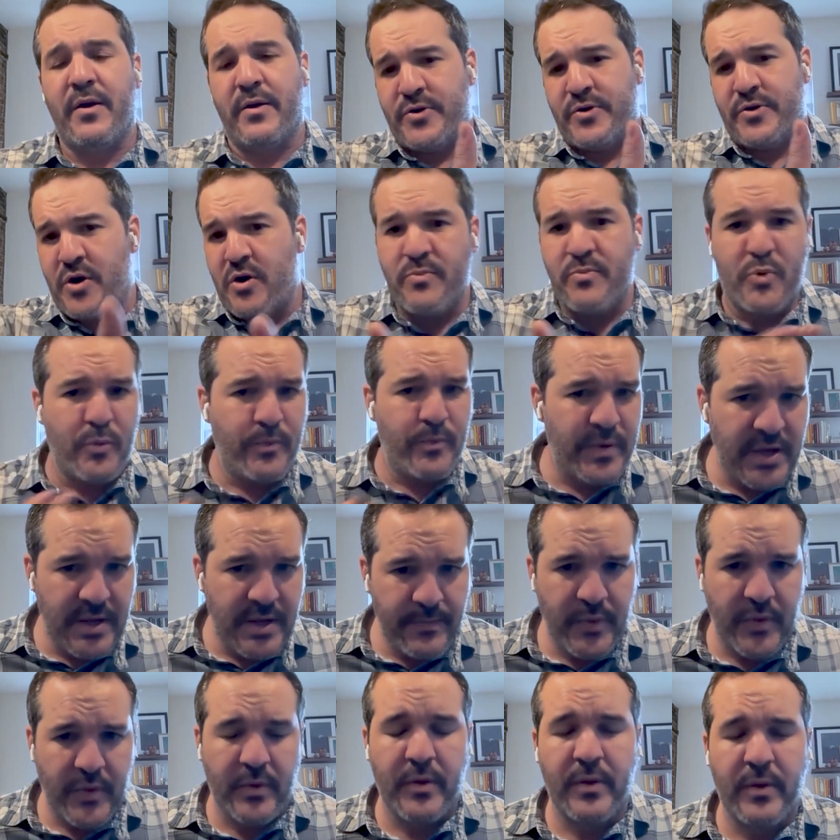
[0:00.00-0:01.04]
Notable
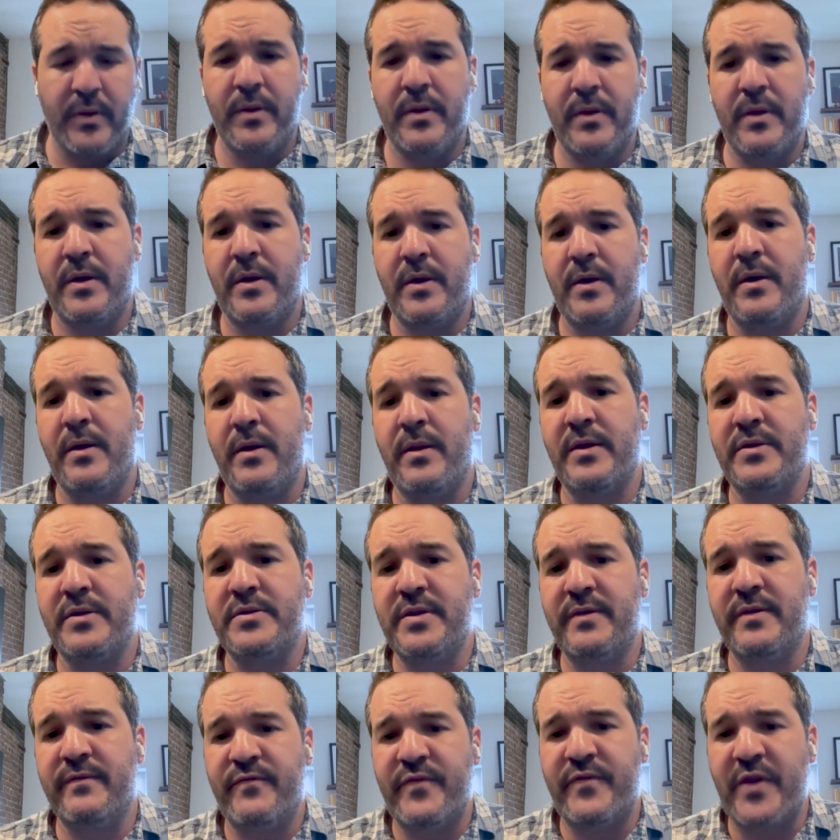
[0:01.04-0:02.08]
people like
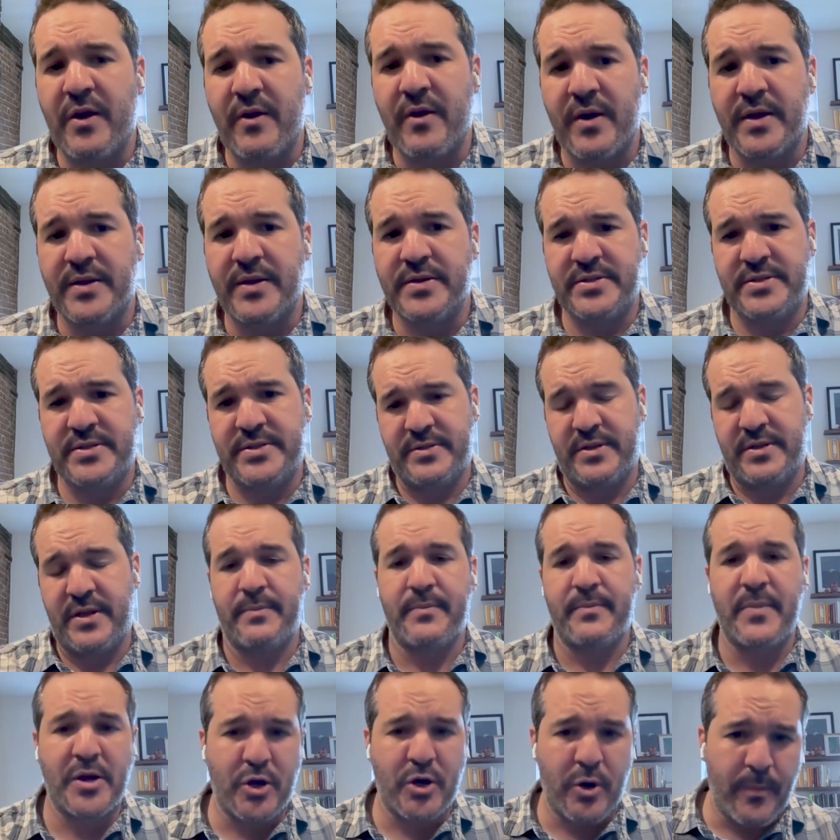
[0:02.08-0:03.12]
Tim Ferriss, like
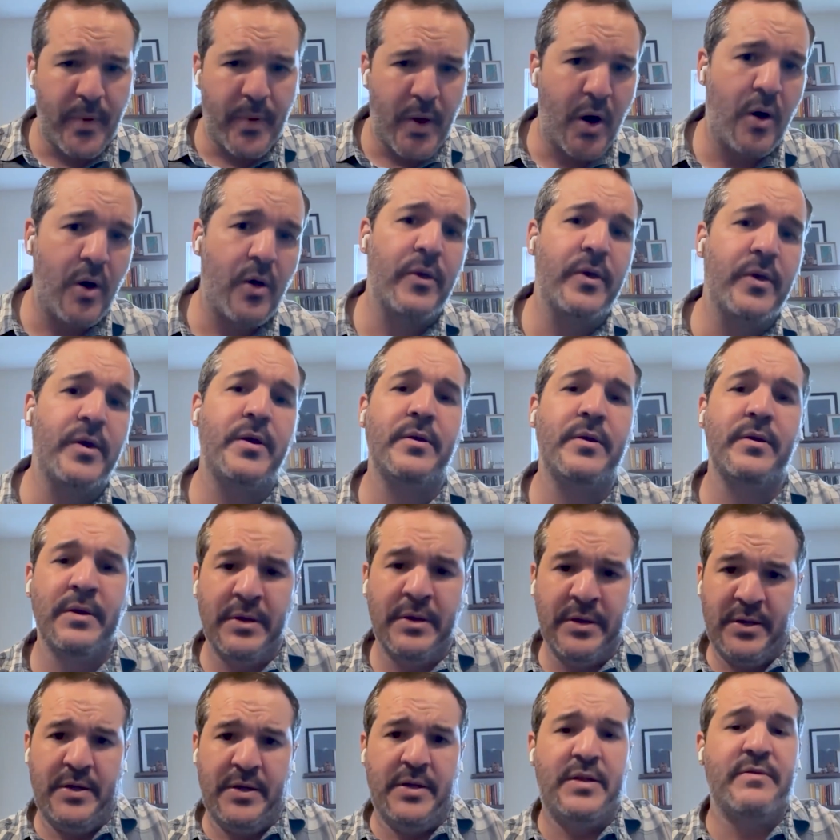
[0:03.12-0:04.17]
Michael Pollan,
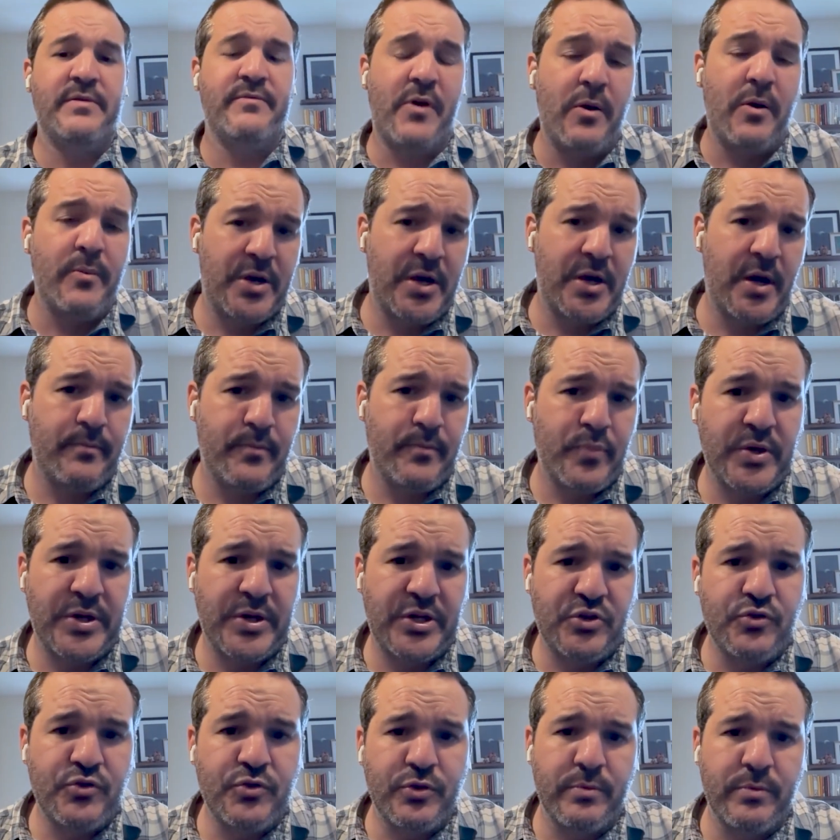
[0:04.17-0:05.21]
they've all become pretty
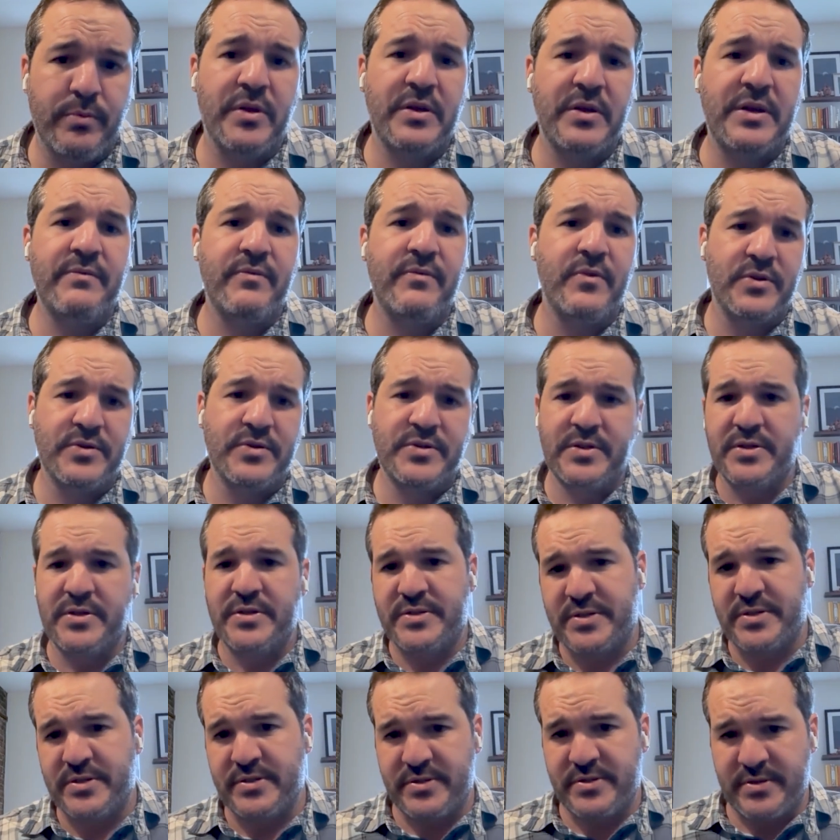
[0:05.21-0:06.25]
true believers. And this
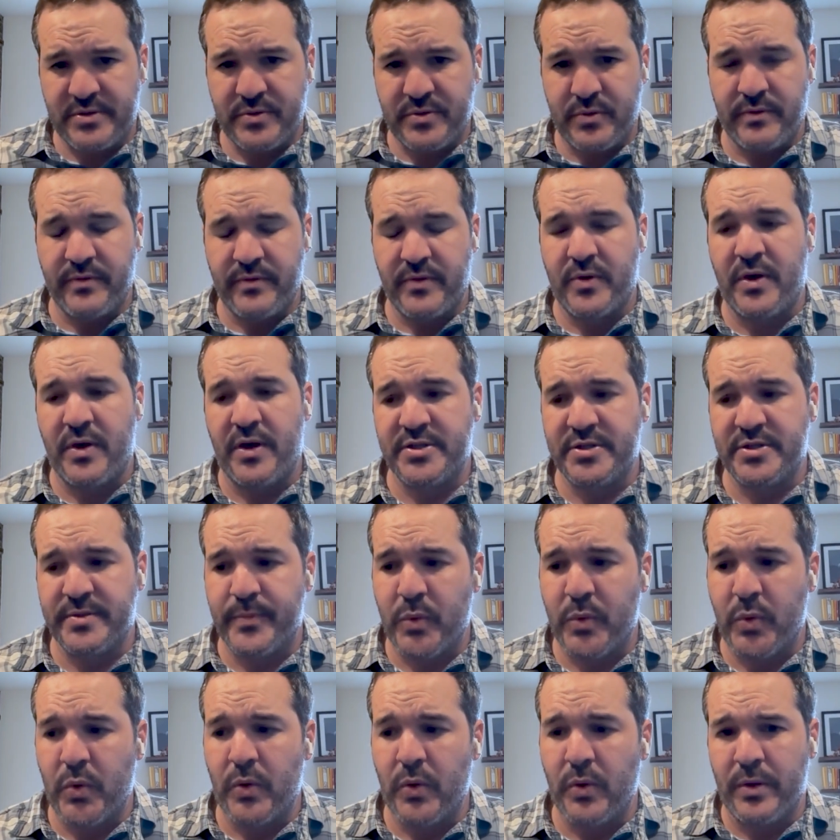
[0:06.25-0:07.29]
is sort of across the
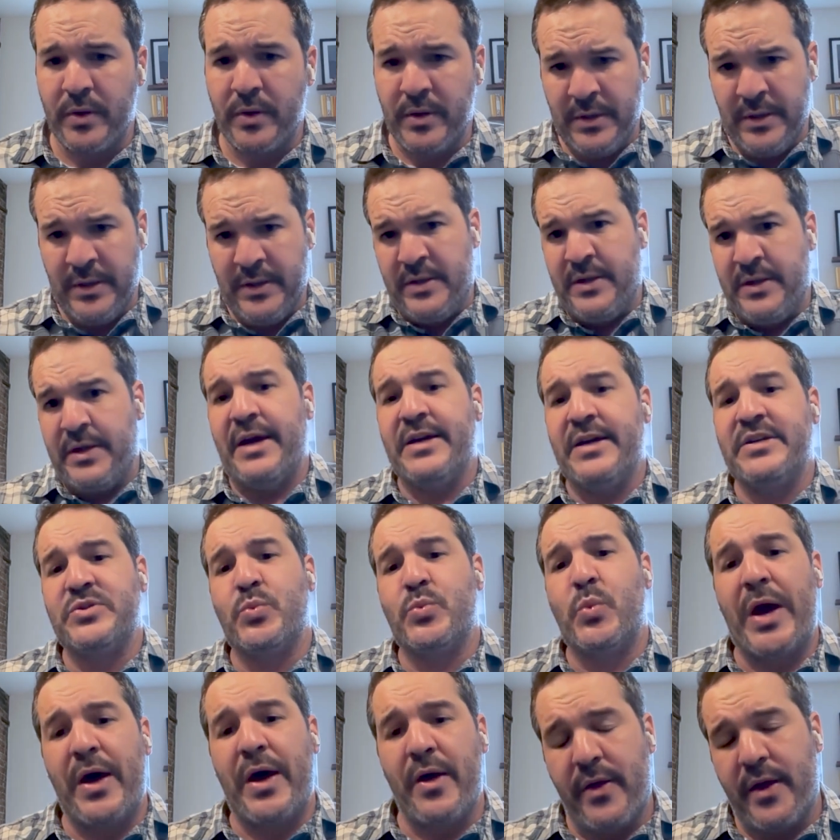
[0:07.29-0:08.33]
board, as
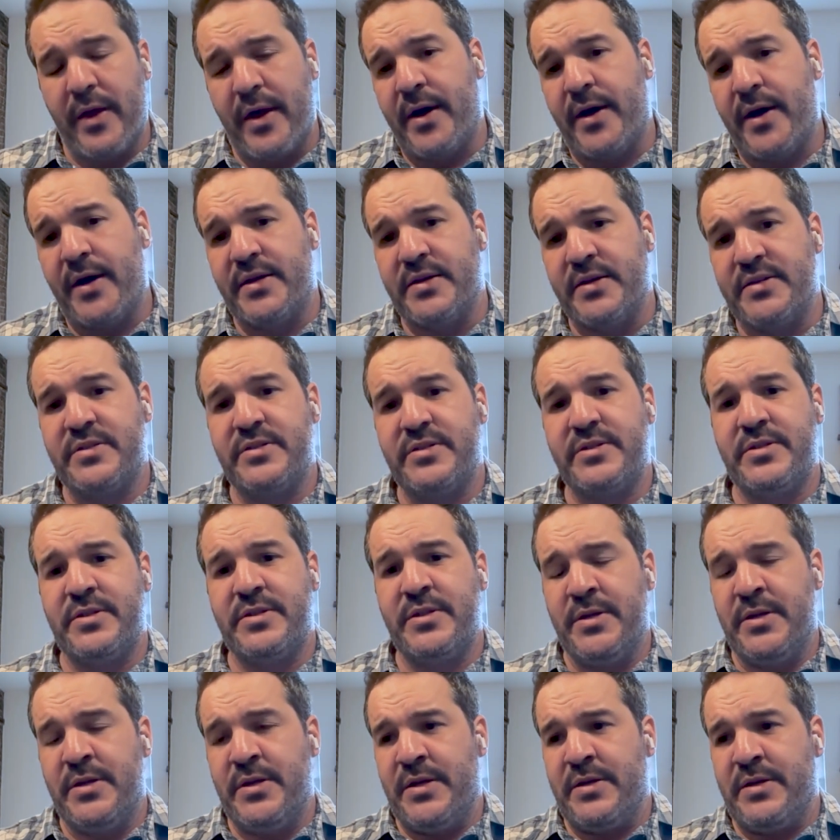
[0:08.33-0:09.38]
well as
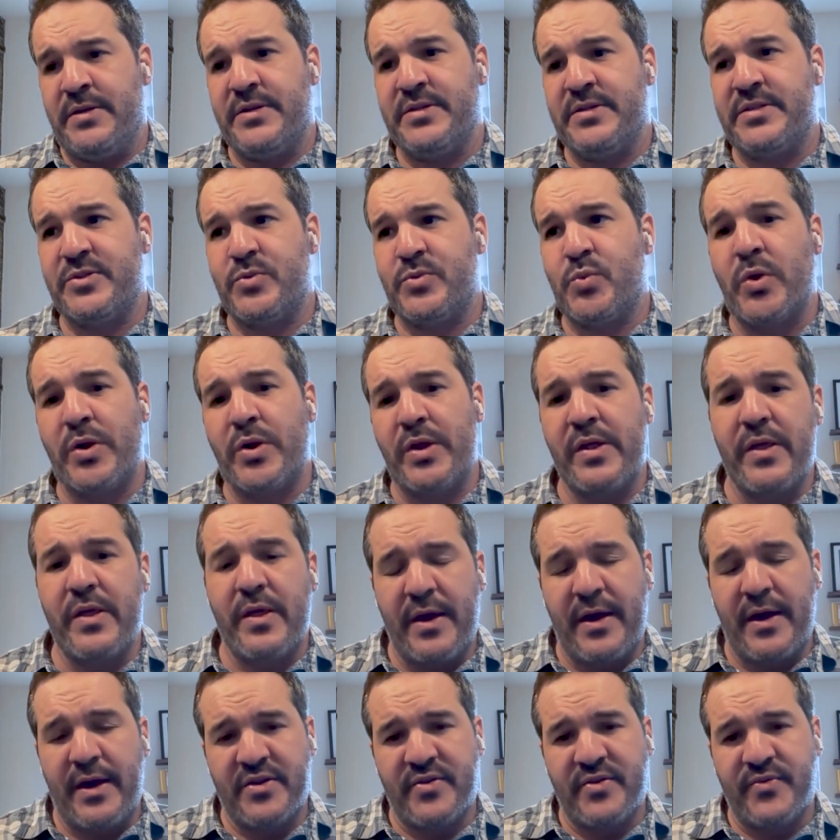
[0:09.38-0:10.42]
this is one of the
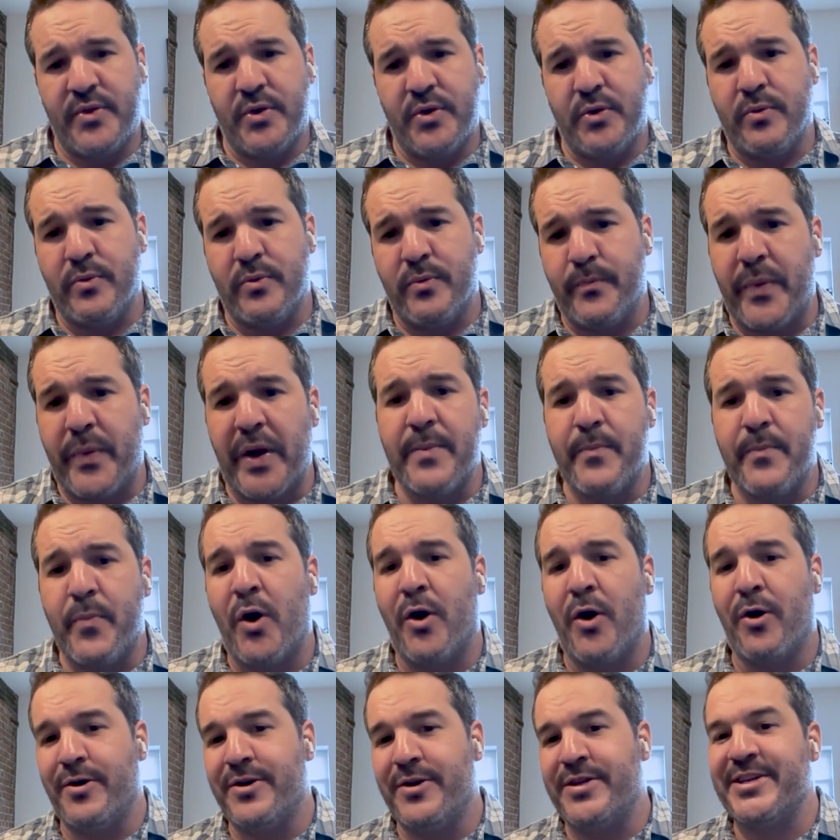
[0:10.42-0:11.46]
last few
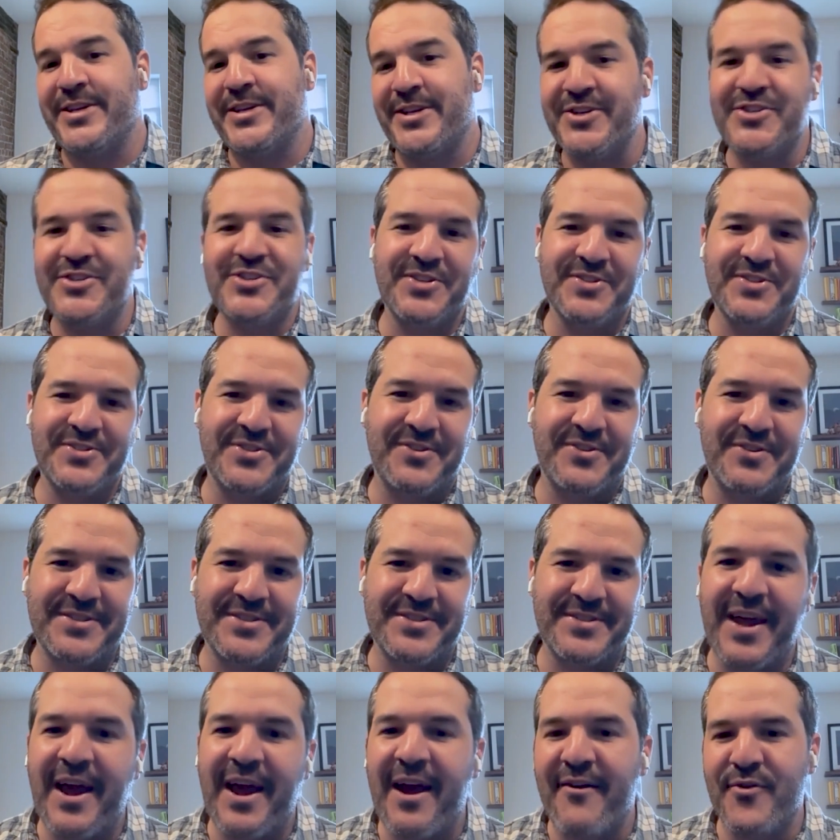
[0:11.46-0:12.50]
bipartisan issues there is
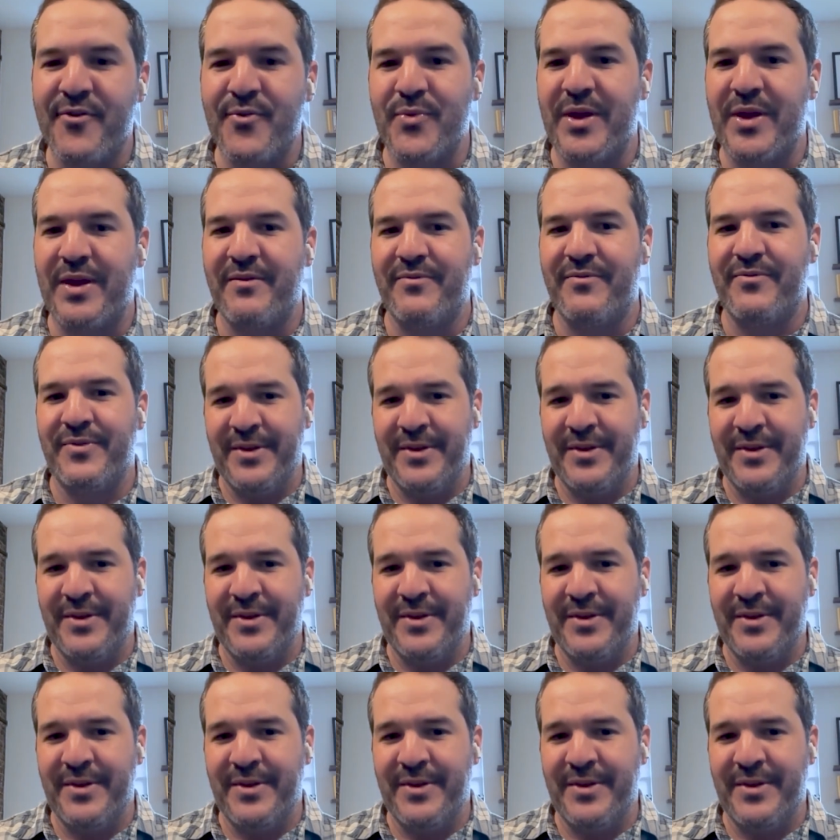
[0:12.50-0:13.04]
left. We have